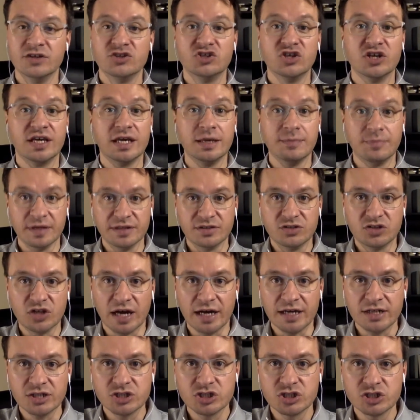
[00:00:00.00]
to keep in
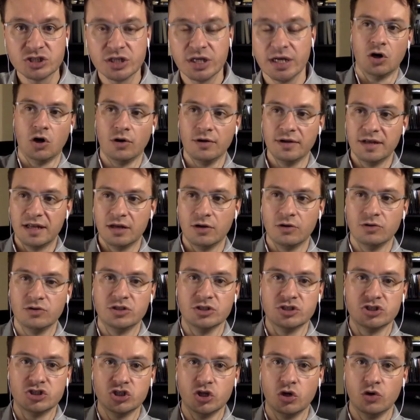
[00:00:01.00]
touch, also
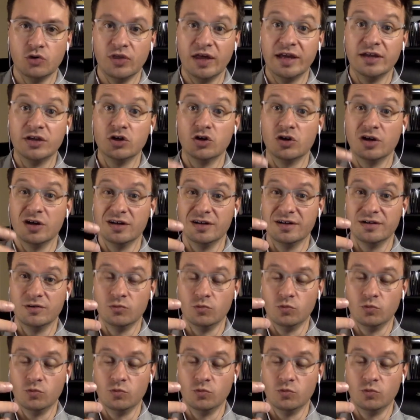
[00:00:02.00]
to show that you're